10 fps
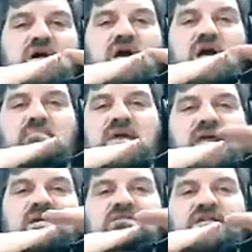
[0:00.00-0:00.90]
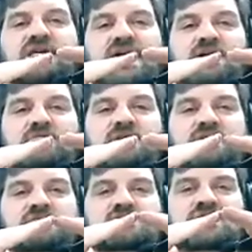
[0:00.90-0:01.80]
I'm angling it out
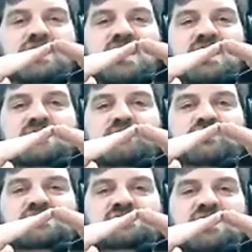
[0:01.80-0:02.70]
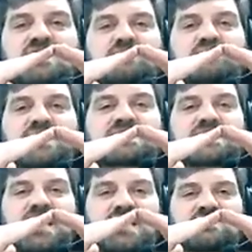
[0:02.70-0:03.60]
so that I end up with a slightly peaked
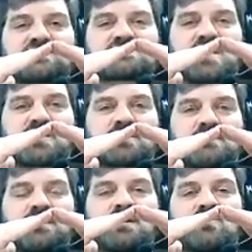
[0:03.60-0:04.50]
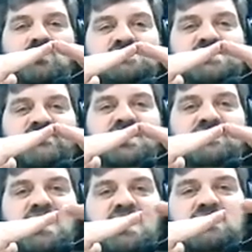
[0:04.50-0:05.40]
cut in the center. Once I've got
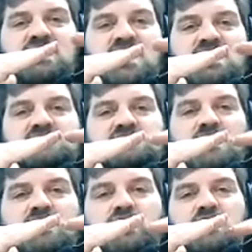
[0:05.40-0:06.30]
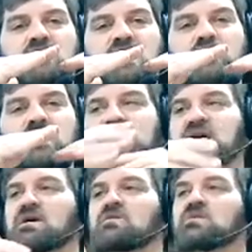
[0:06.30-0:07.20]
that, then I can start working my way
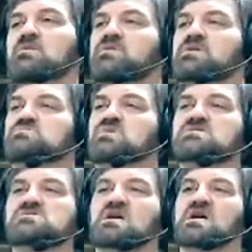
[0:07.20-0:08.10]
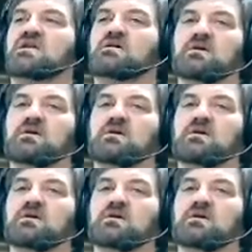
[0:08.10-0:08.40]
down because one side,